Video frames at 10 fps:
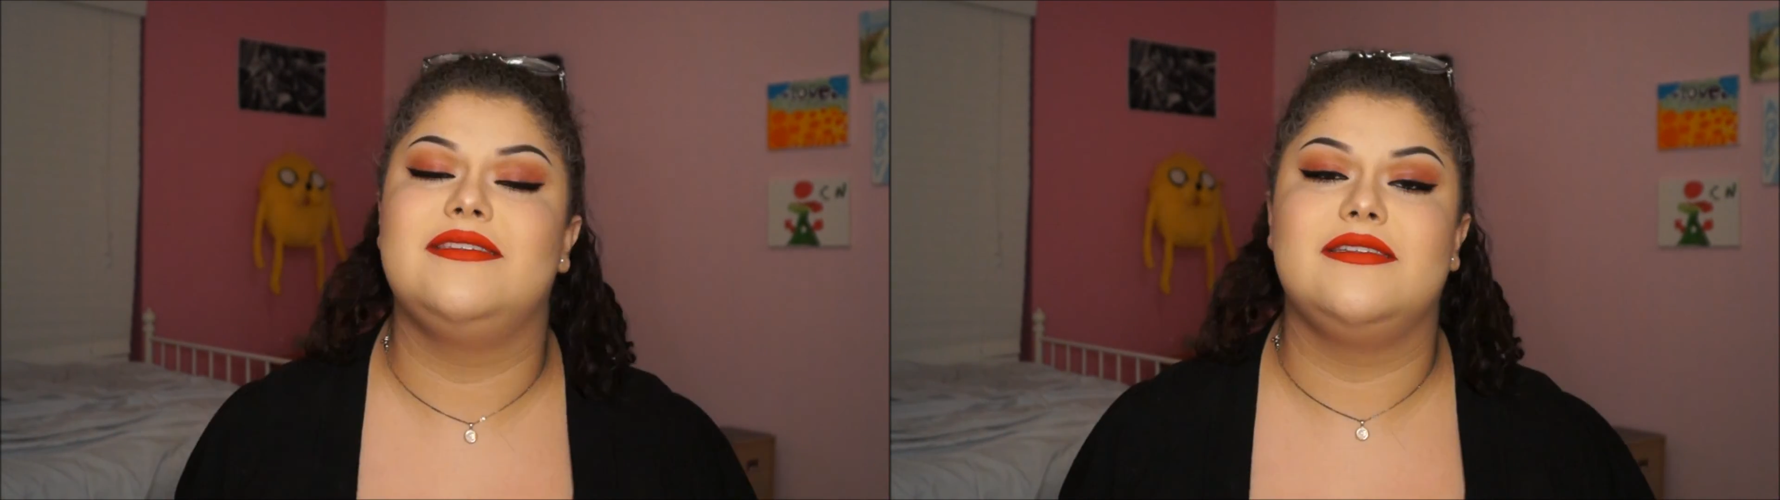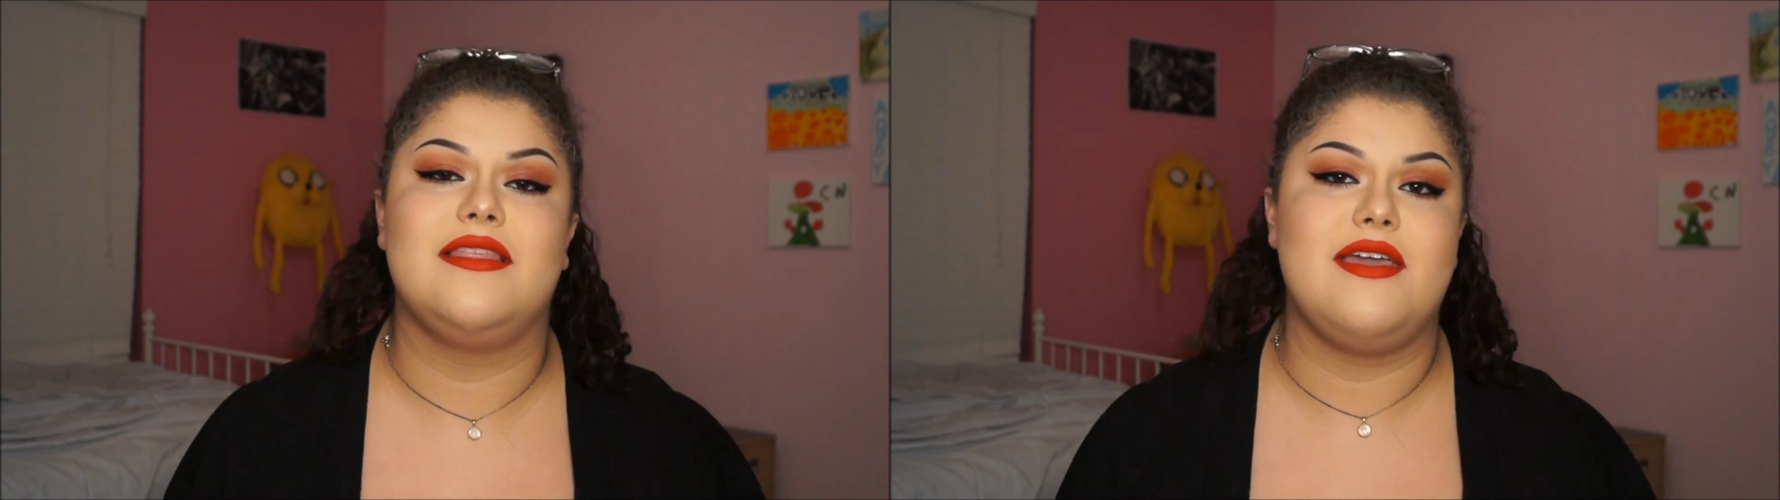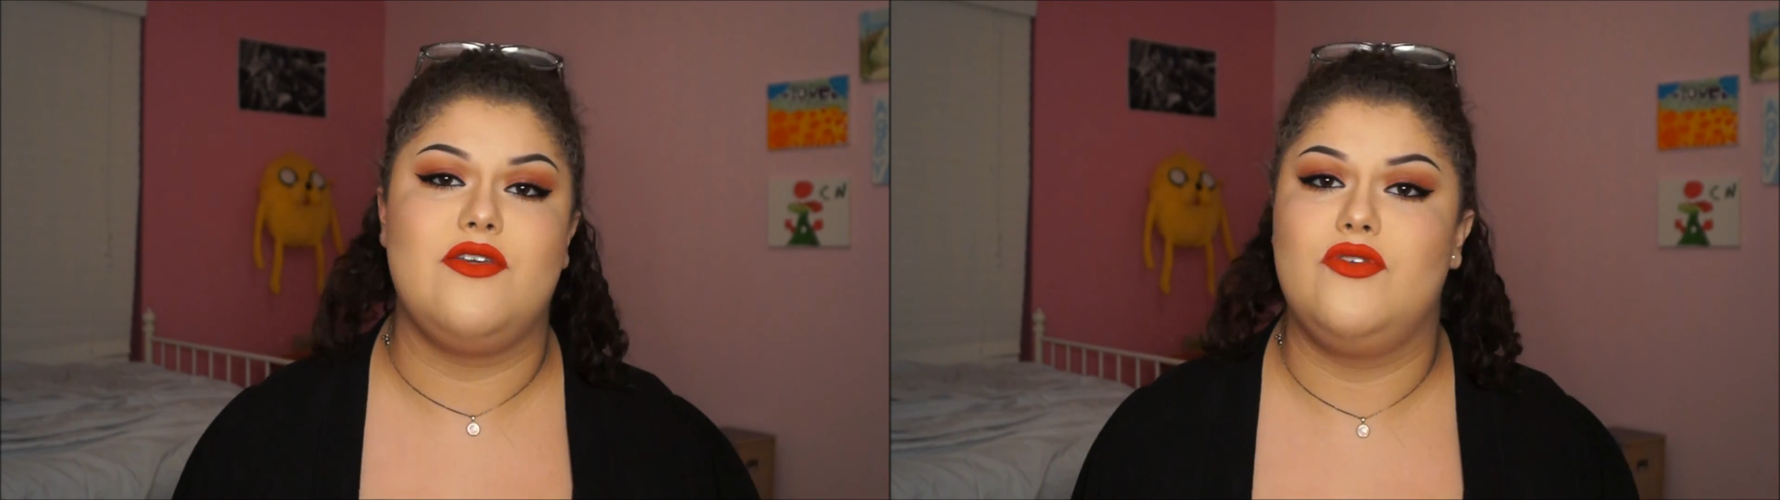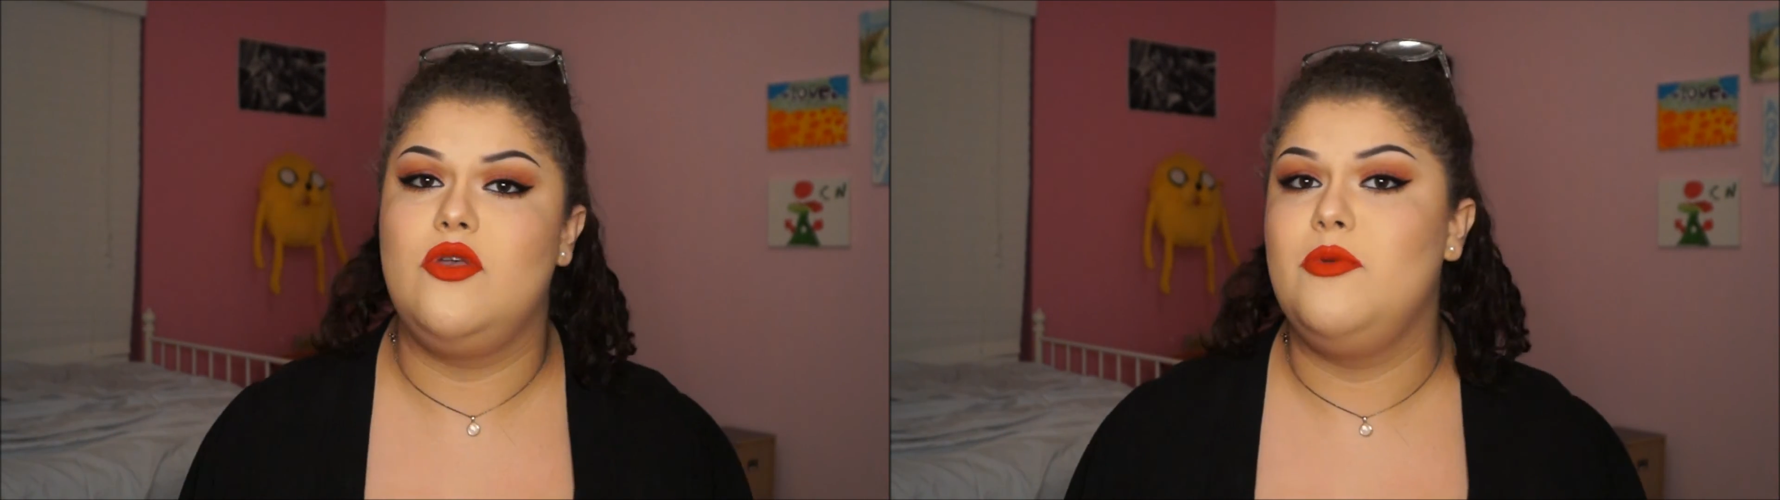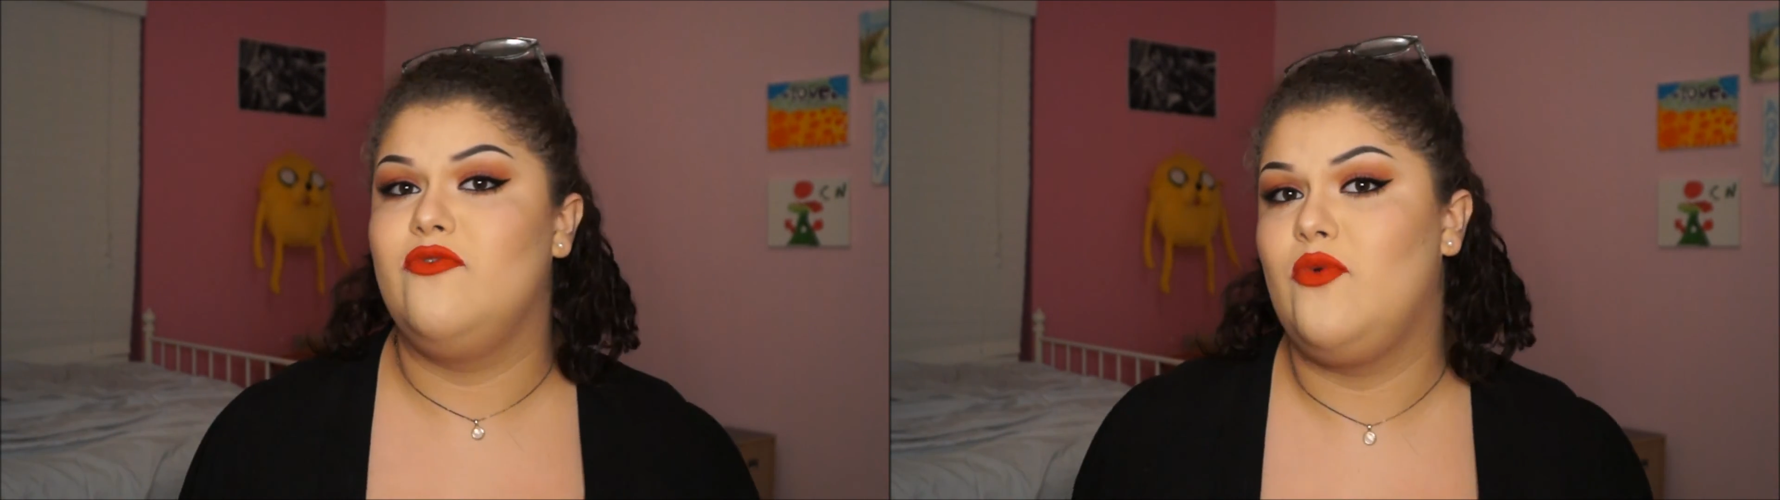Thank you
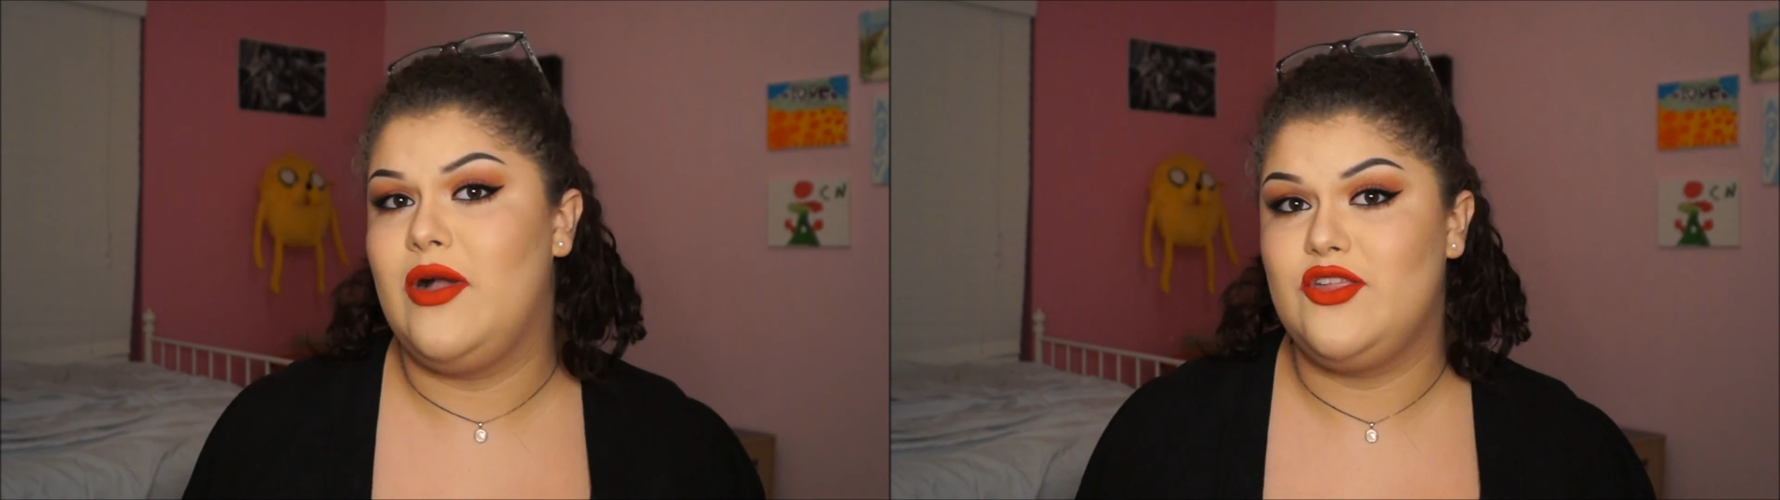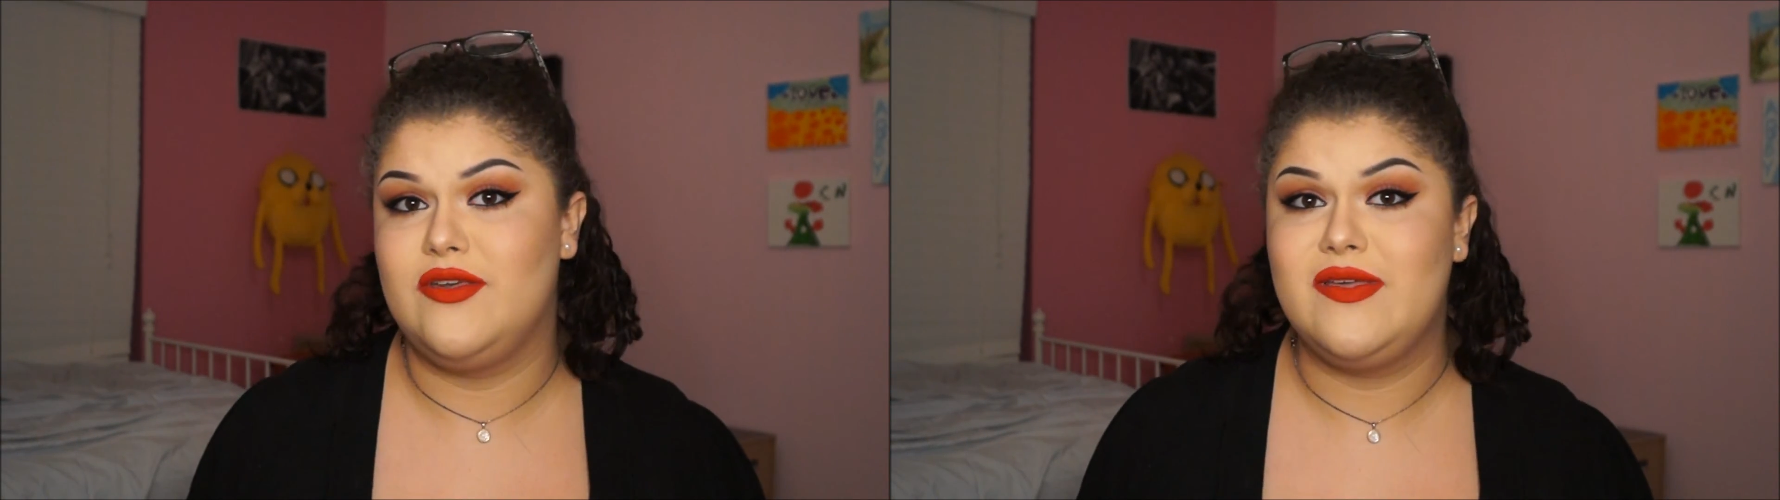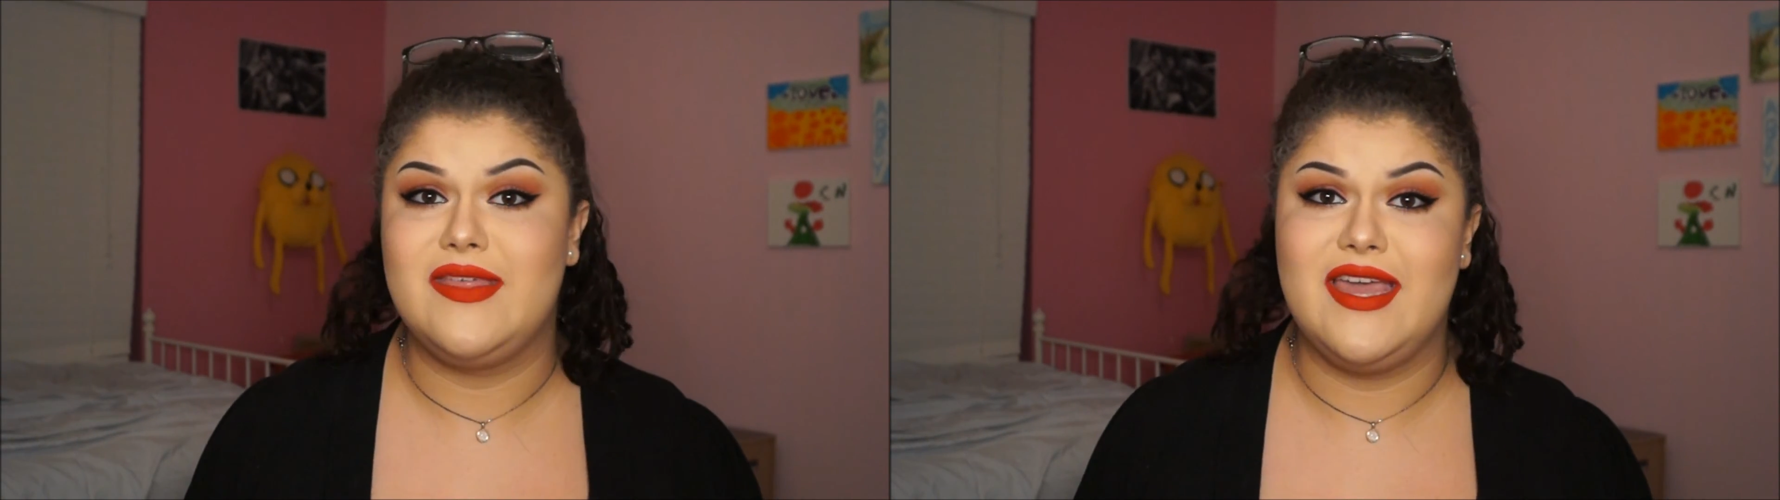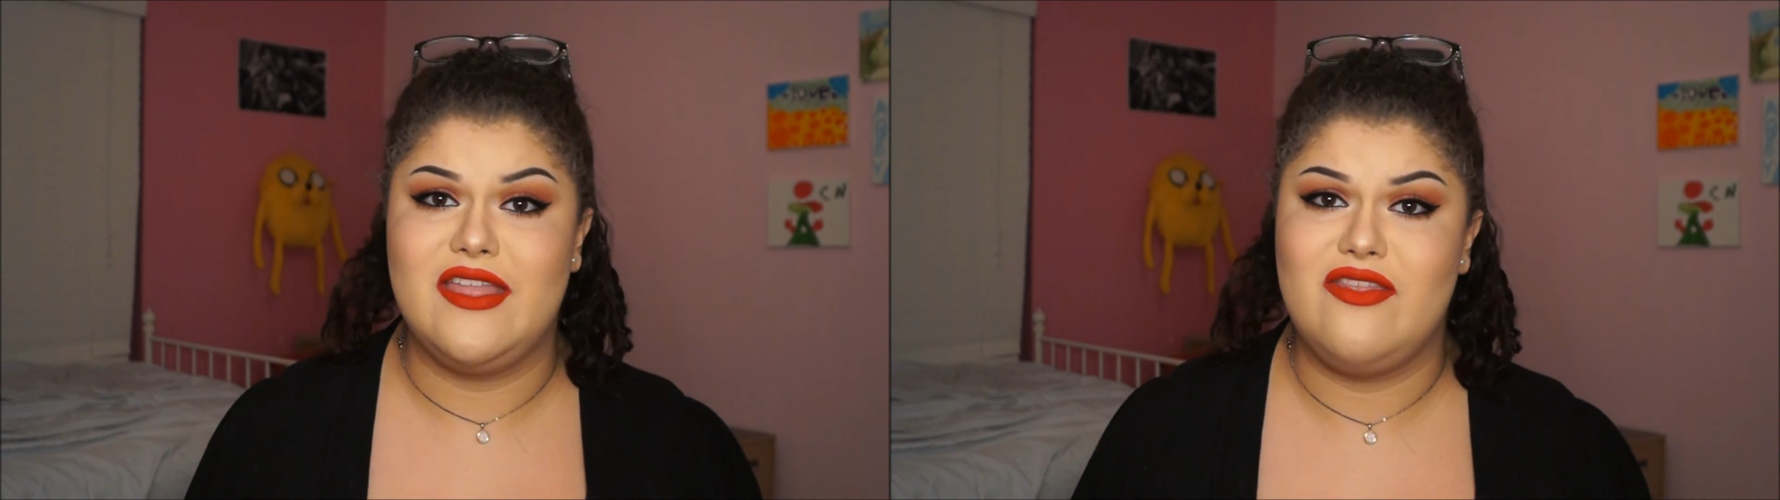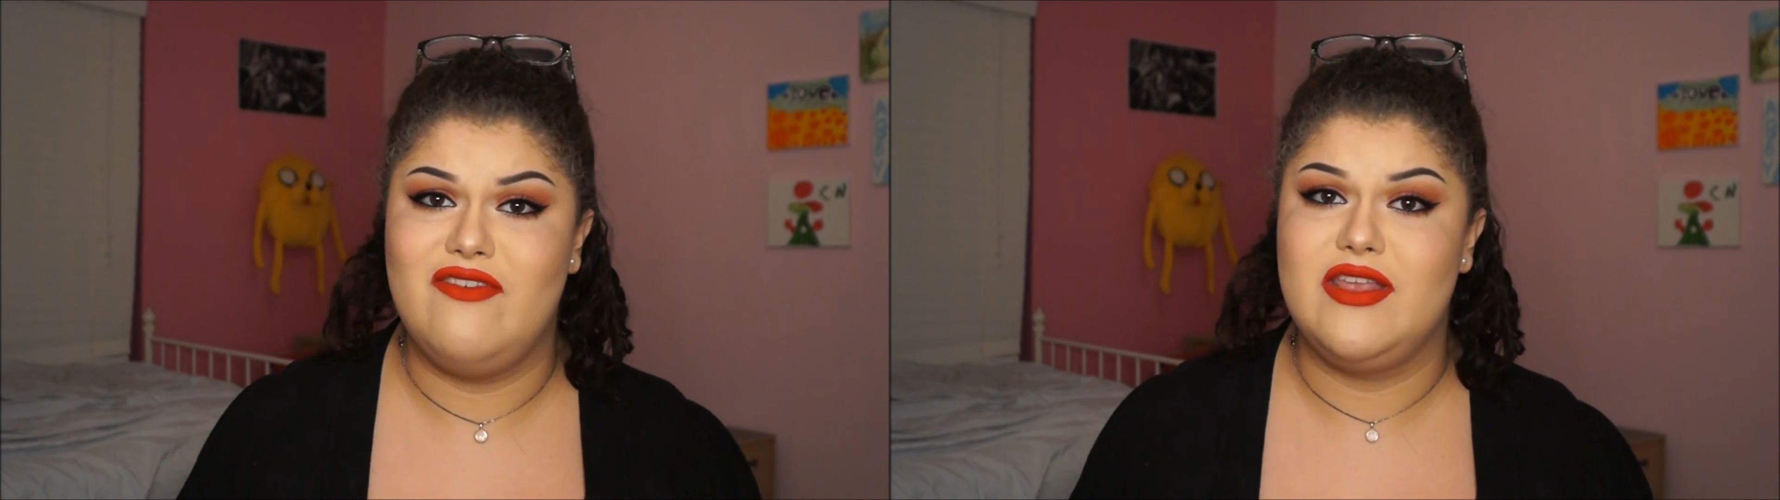so much for watching to the
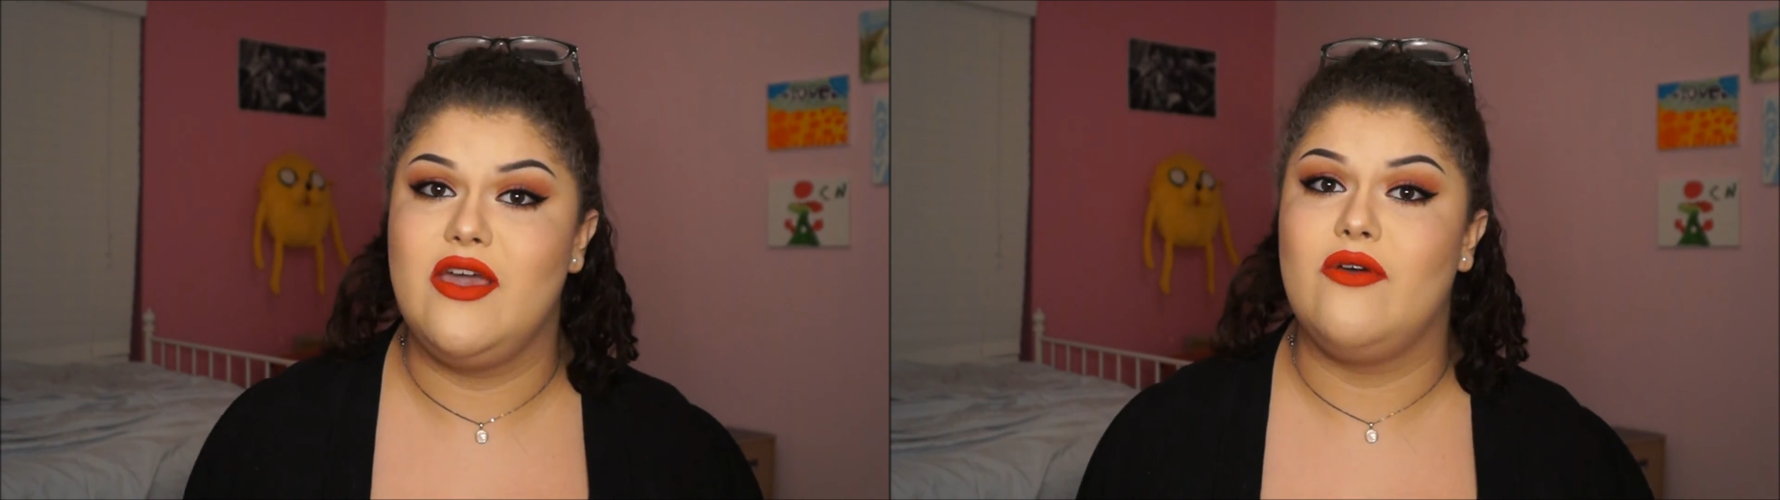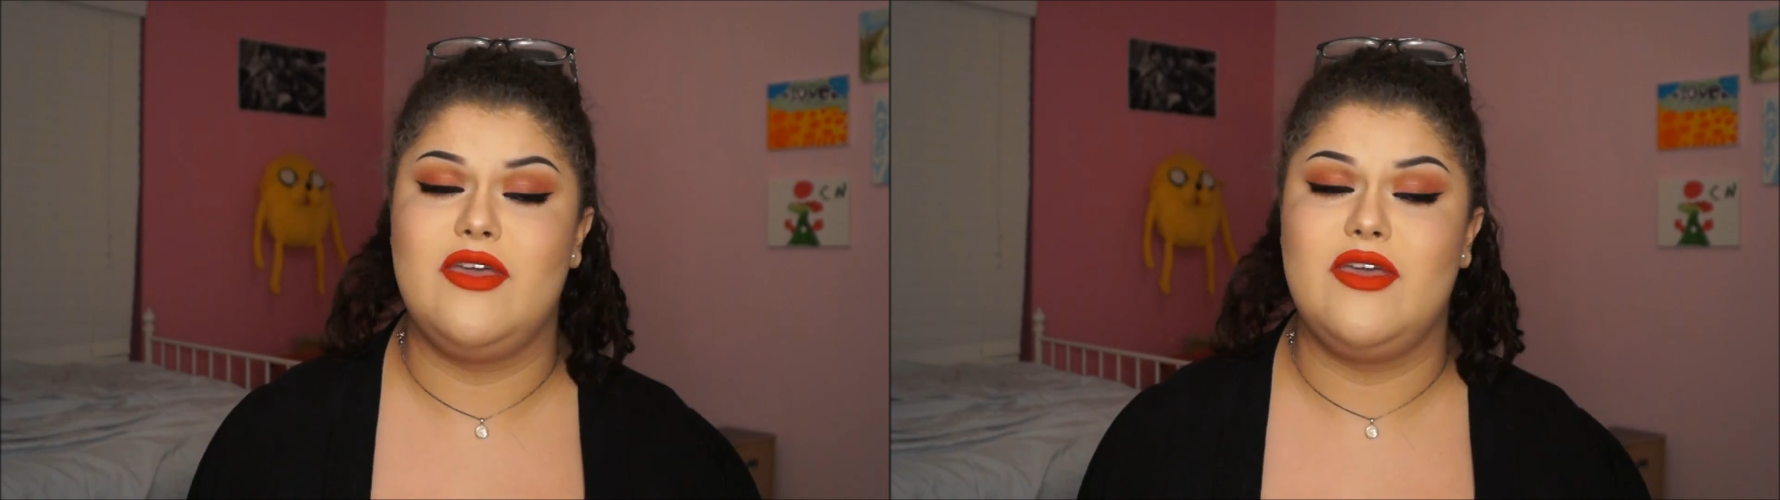end of the video.